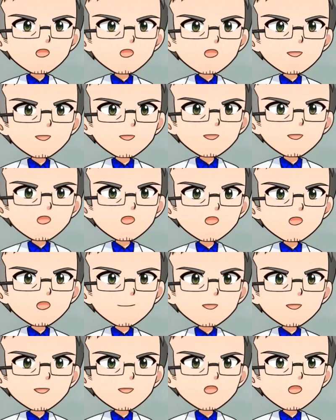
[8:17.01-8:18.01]
There are
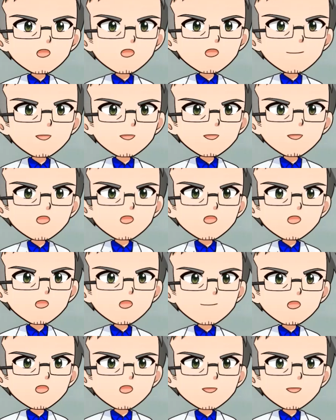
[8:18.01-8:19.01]
various sensors,
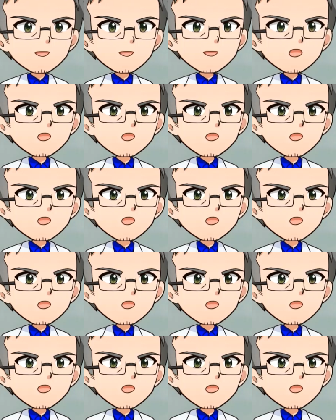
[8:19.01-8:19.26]
such